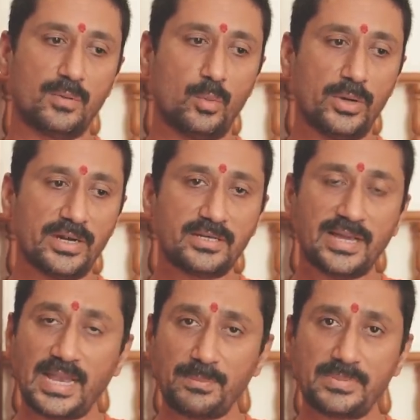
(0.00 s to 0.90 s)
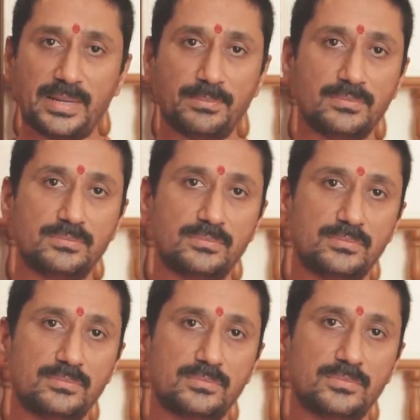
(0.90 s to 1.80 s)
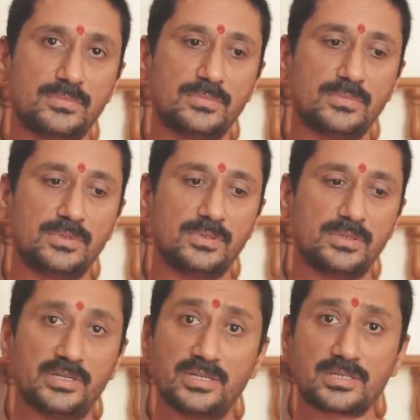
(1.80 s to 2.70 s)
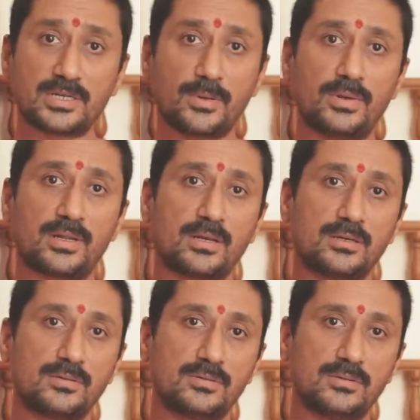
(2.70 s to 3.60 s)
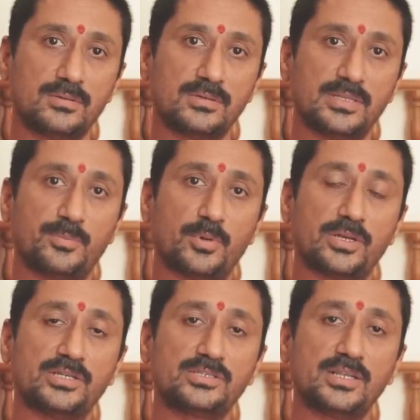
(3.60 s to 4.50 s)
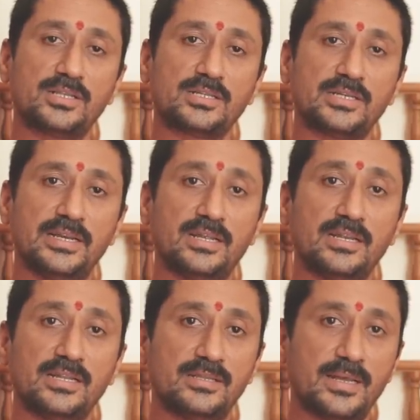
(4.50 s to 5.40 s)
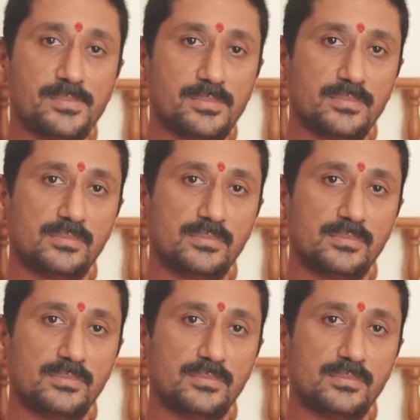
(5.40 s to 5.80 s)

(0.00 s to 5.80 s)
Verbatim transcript: Would it help them discover the potential that's hidden in them?